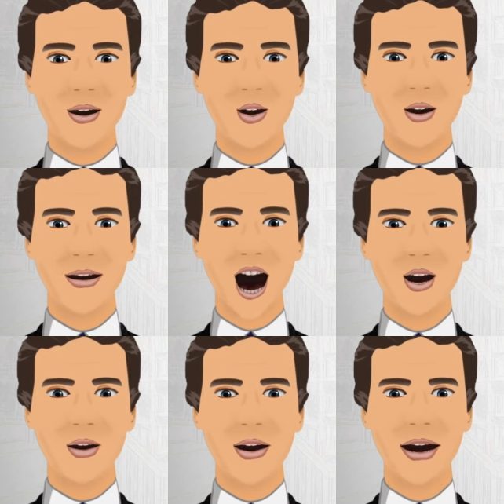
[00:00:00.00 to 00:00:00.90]

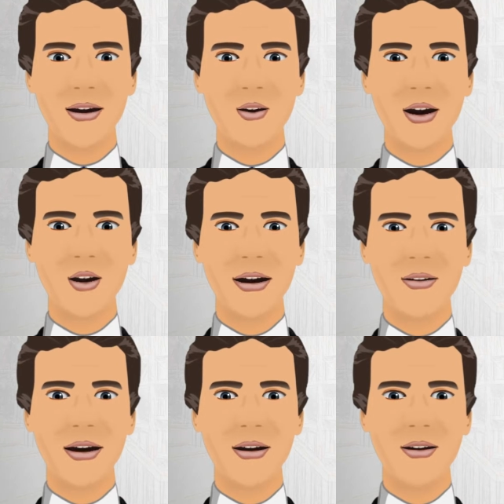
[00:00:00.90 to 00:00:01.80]
sports huge in
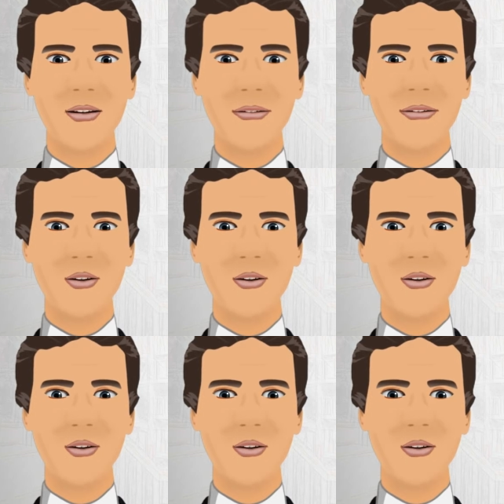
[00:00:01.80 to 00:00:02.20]
Japan,